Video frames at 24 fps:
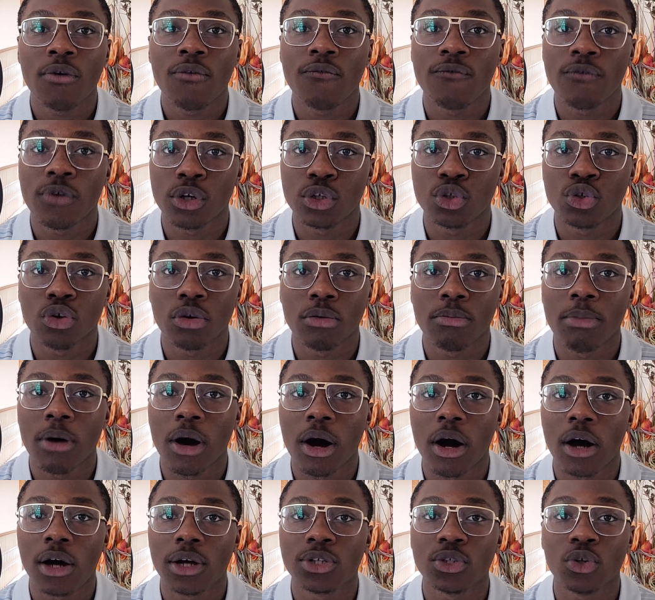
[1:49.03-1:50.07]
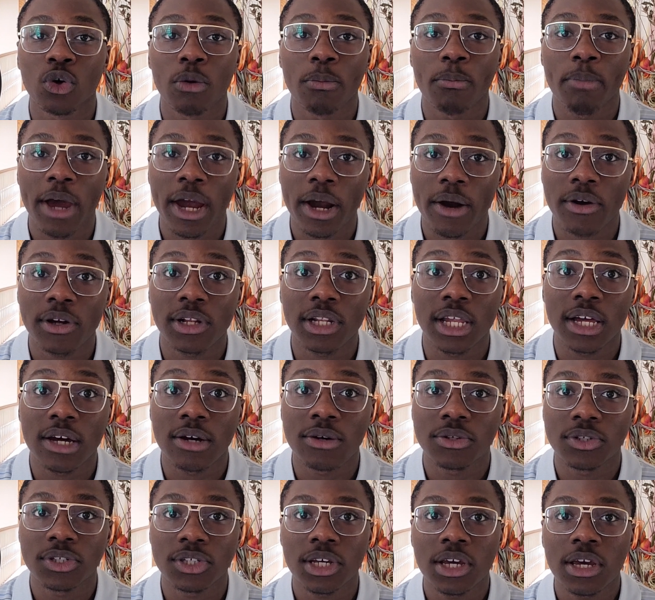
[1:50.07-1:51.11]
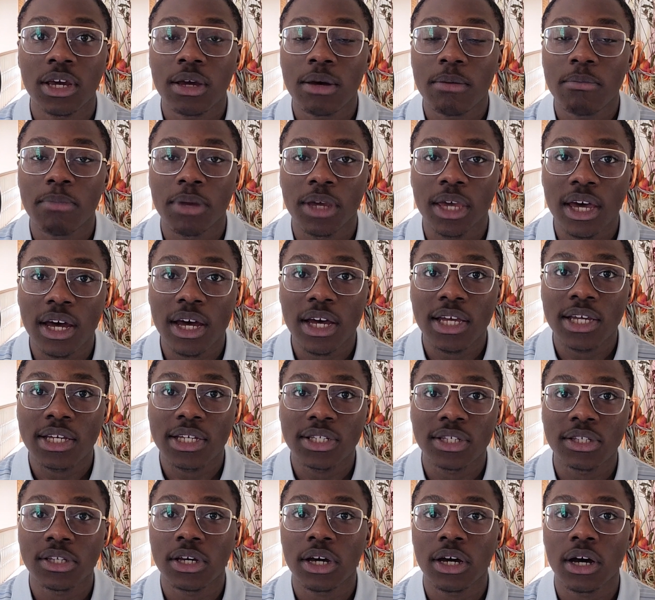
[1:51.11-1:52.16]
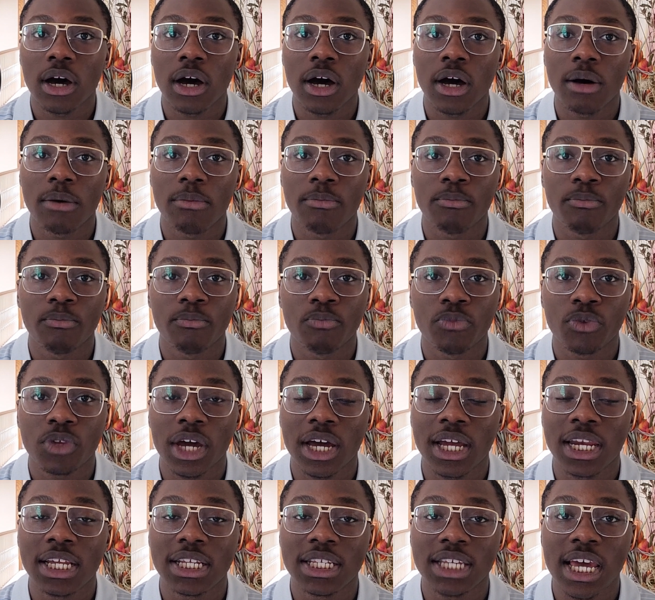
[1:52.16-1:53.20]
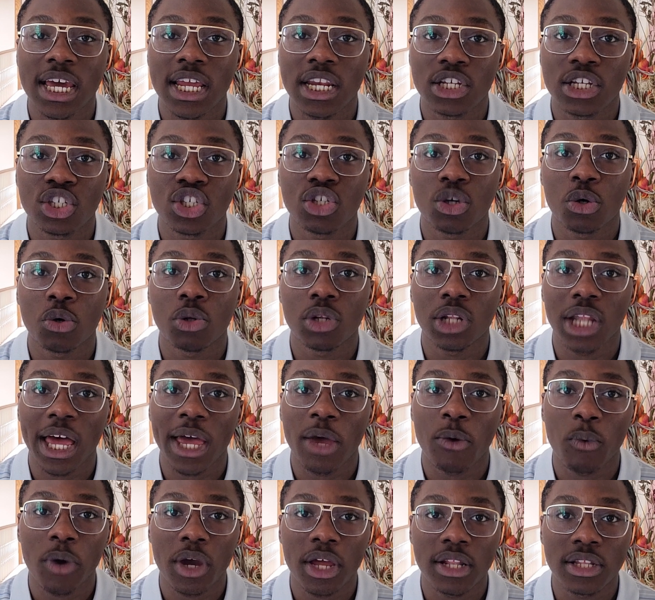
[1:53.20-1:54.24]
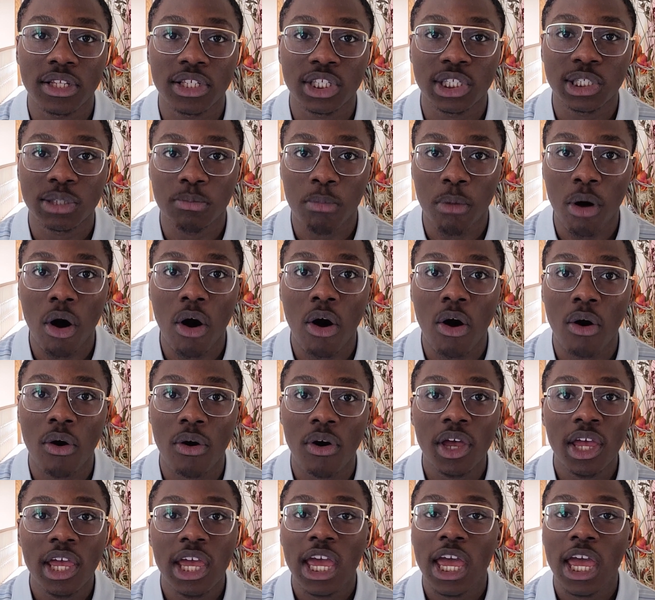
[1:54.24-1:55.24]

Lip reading: VirtualBox, or Parallels, because Tiny10 is so lightweight and small.